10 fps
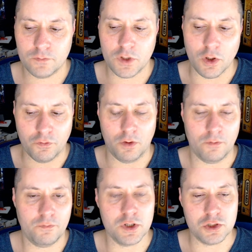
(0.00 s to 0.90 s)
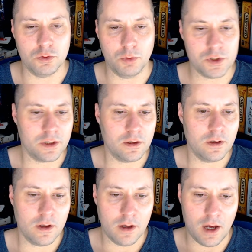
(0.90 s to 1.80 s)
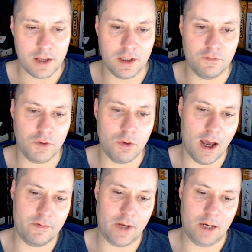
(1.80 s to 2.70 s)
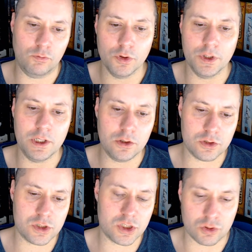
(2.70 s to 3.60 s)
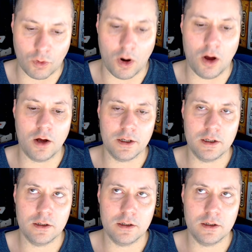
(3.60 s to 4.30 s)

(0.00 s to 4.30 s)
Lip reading: for consumers. I think if you have a really strong